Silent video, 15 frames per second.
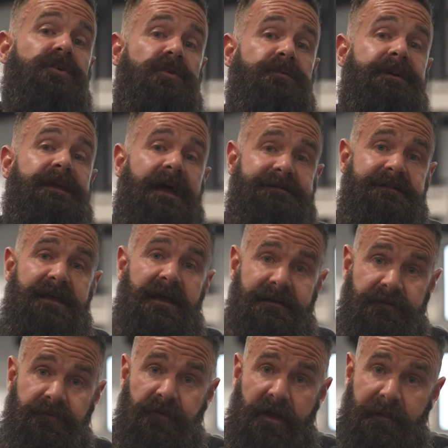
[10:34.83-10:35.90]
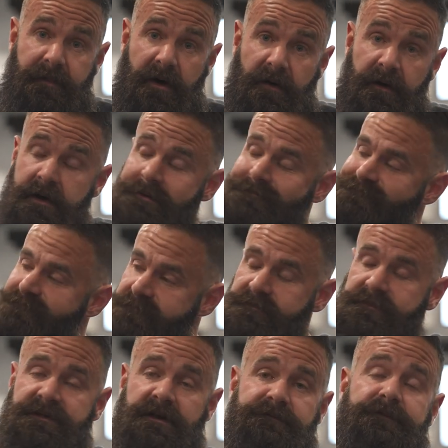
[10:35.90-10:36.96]
could be at the end of the rainbow.
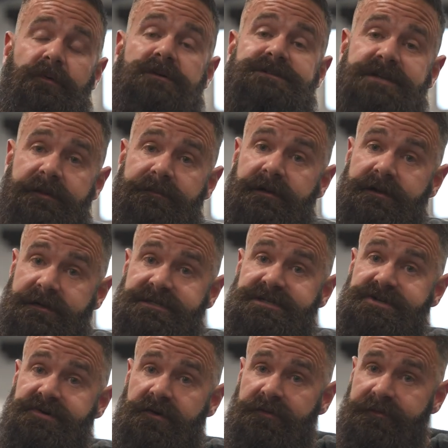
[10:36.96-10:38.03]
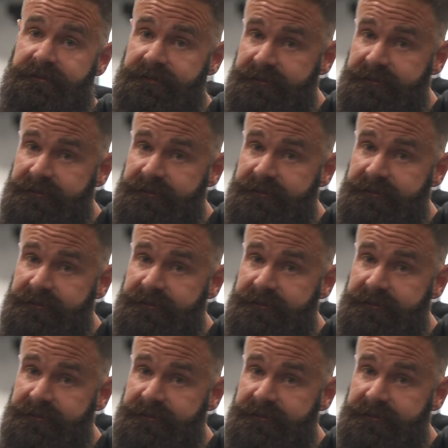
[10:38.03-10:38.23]
It's unfortunate, but it is true.